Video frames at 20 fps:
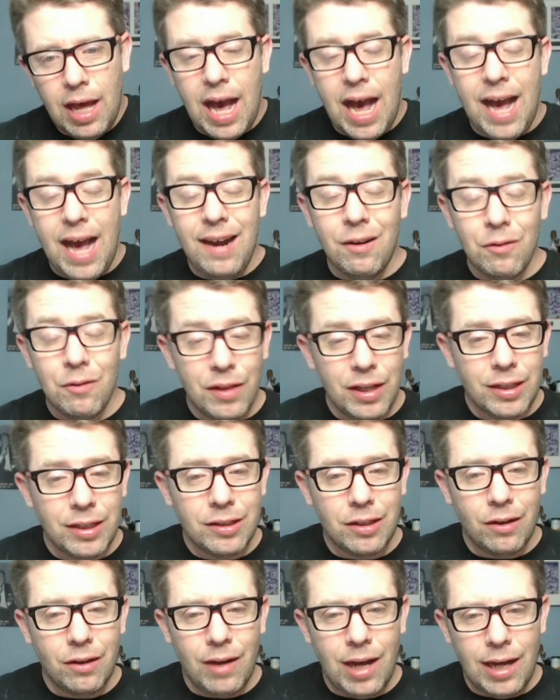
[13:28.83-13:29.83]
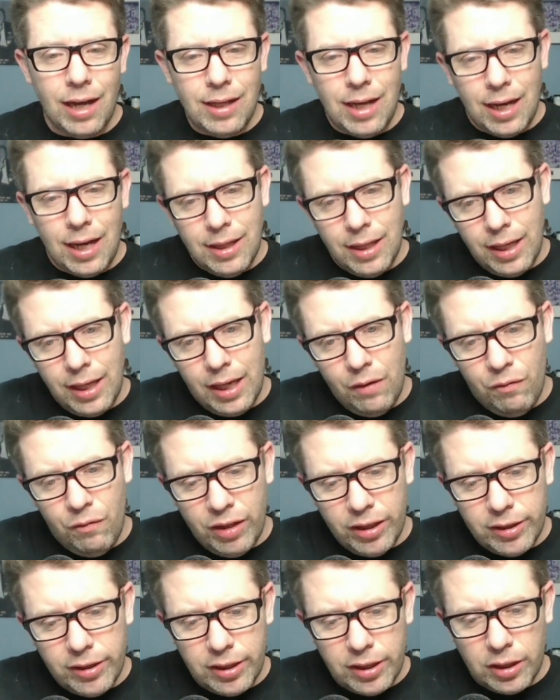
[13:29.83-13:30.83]
I don't think so. I think he
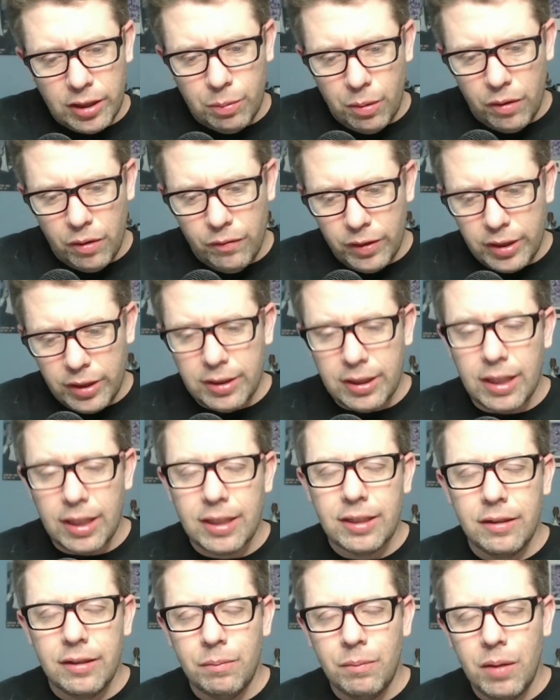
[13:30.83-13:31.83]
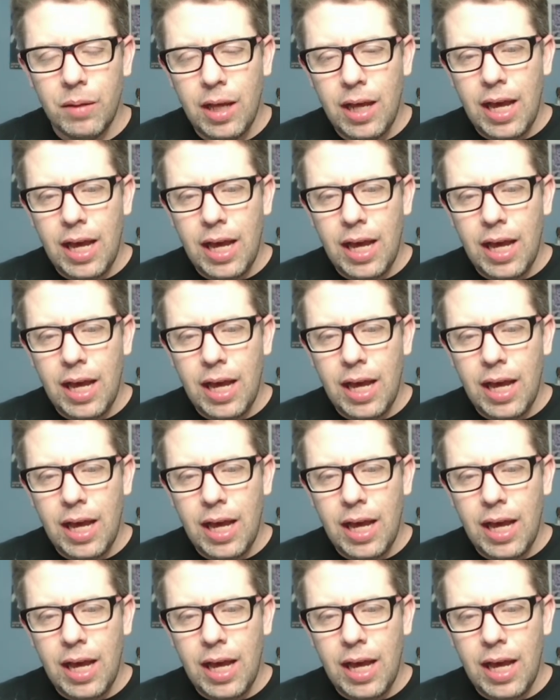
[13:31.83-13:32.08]
fits this perfect system.